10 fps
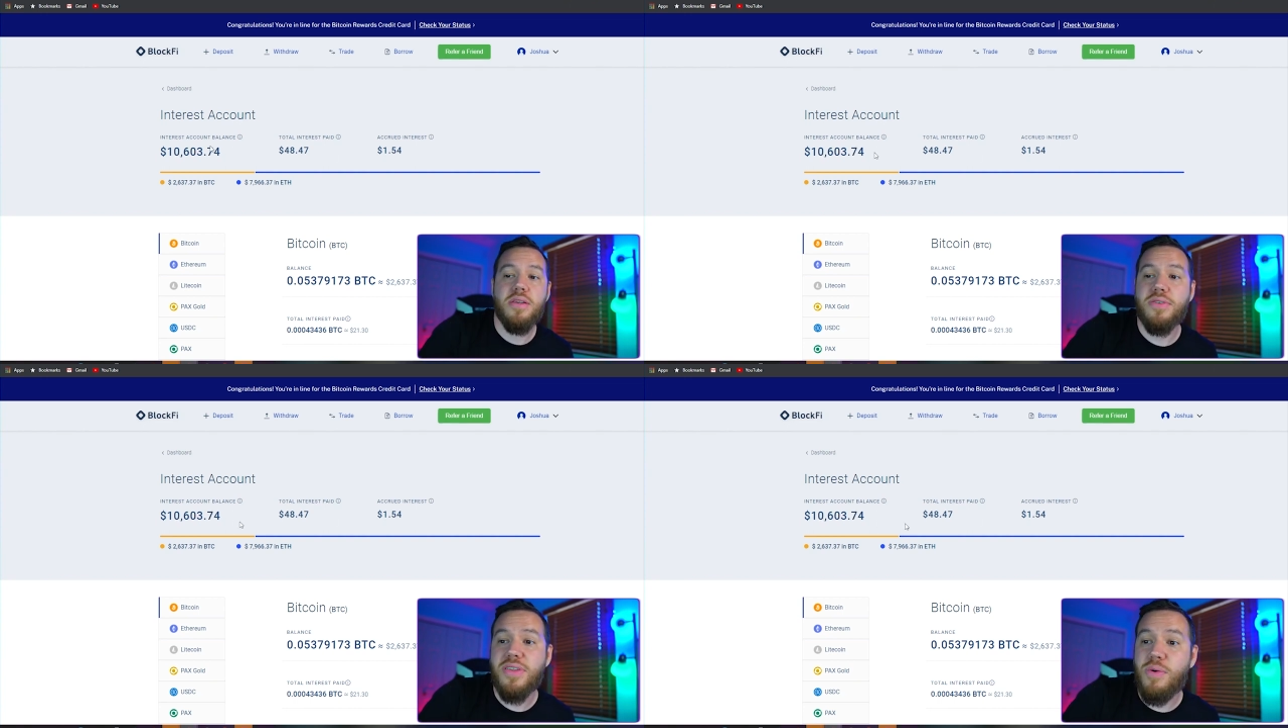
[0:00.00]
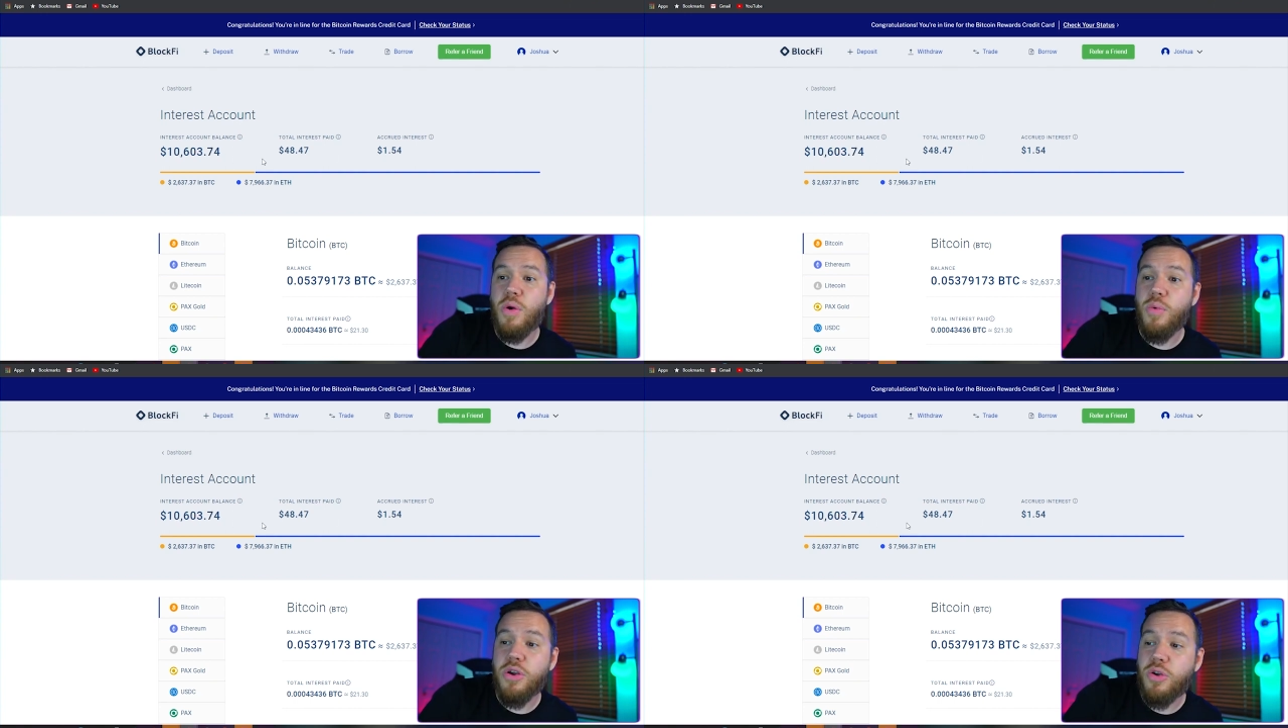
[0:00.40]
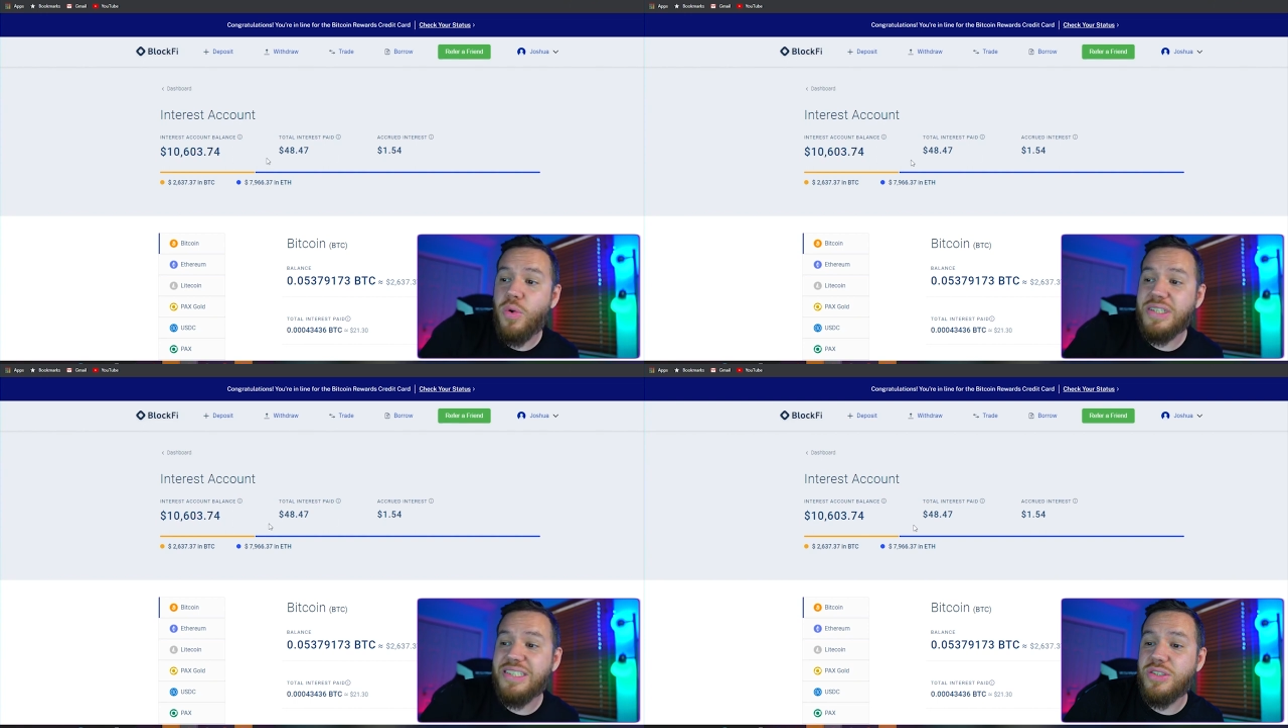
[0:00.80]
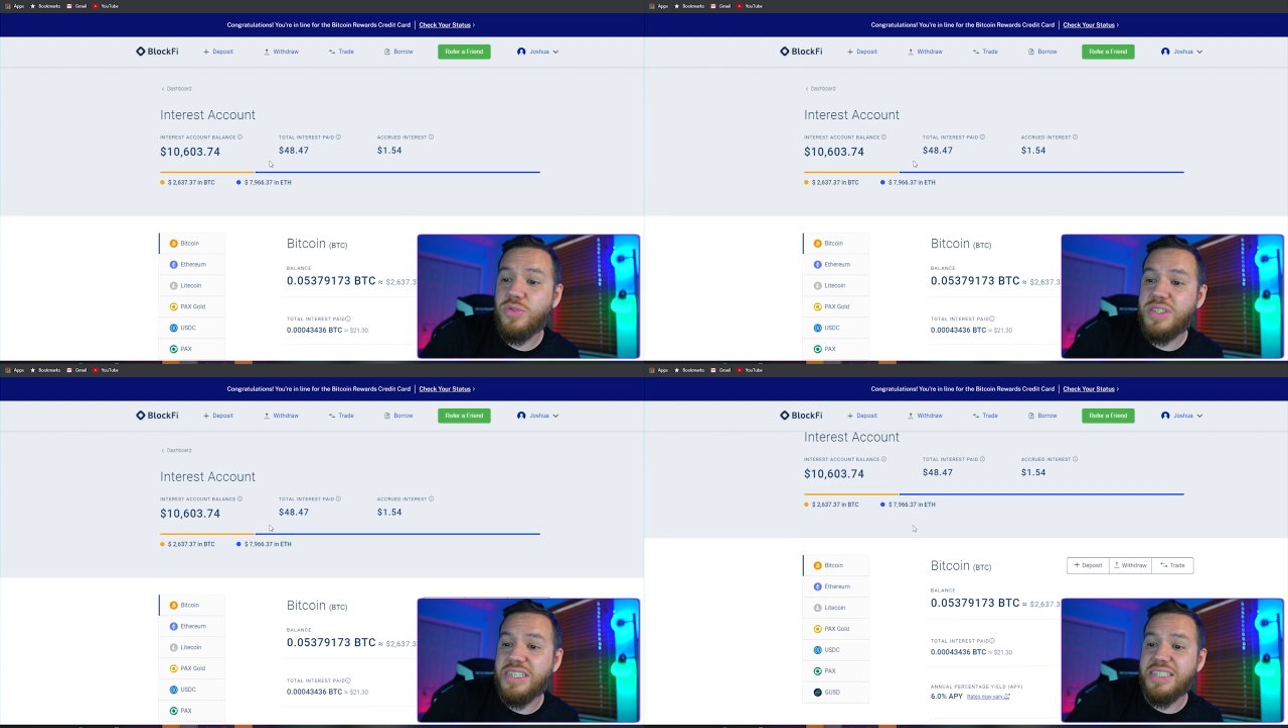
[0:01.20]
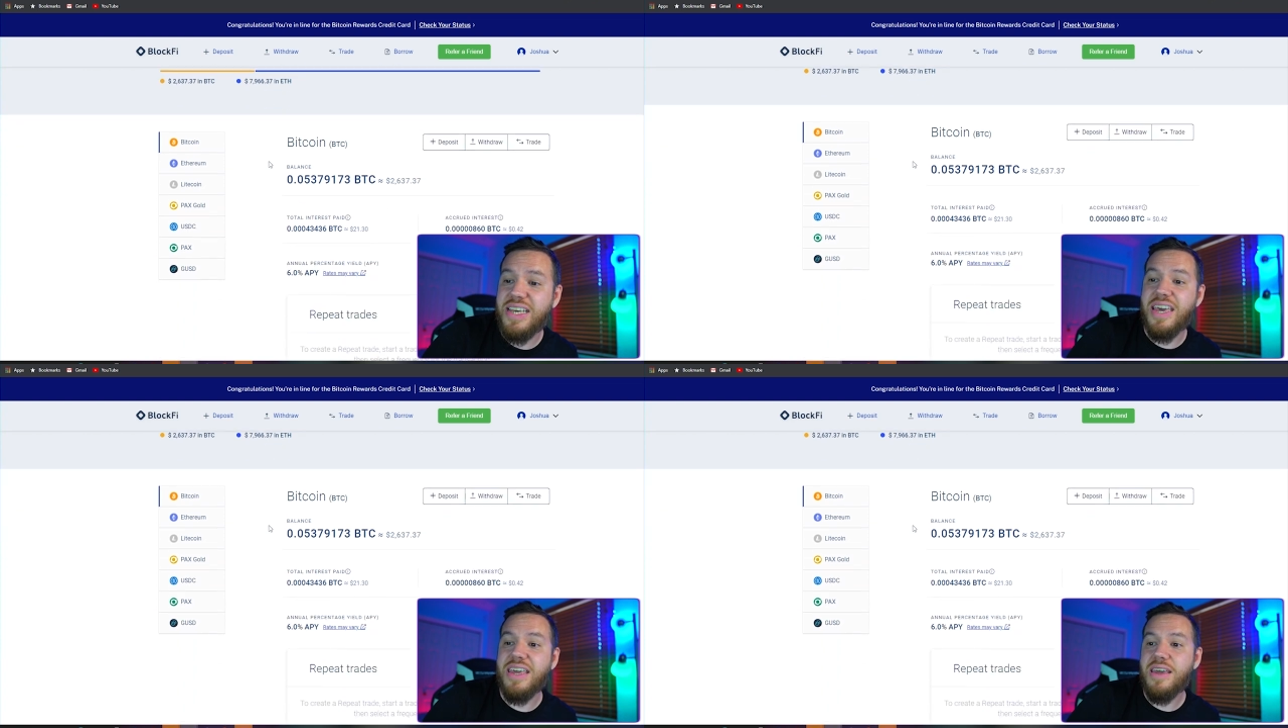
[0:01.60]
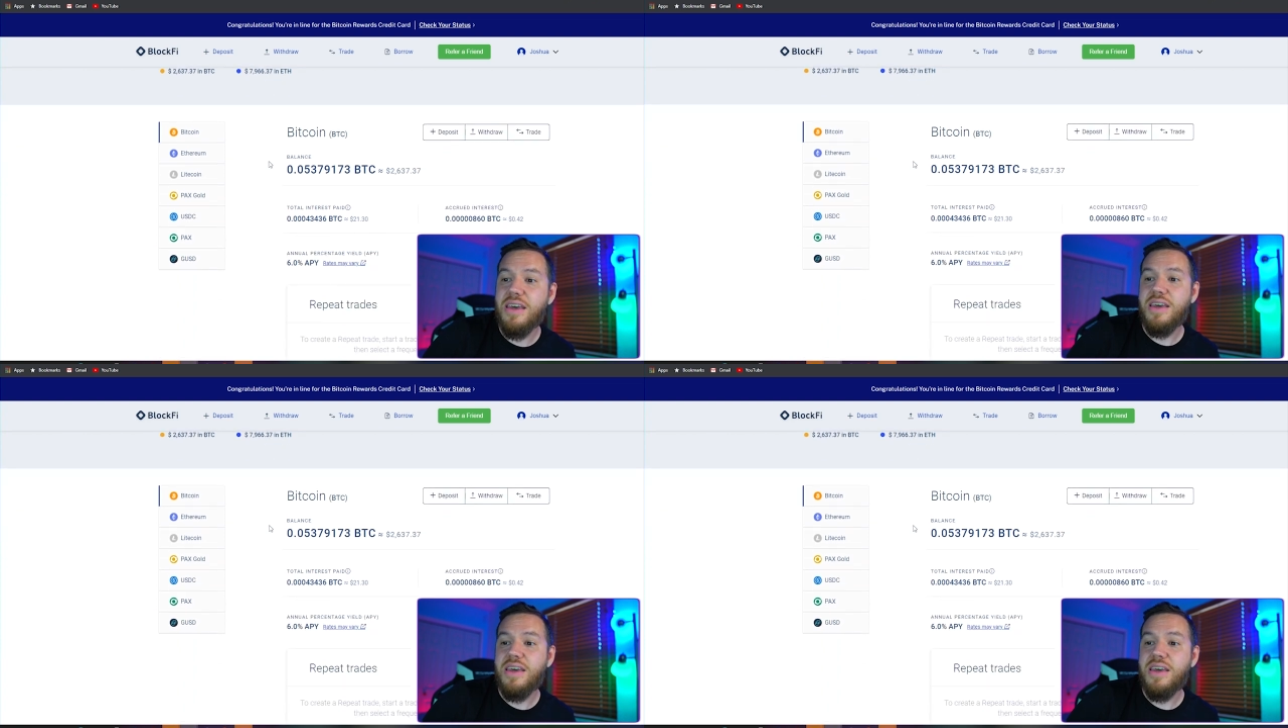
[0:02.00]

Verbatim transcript: So now what we're going to do today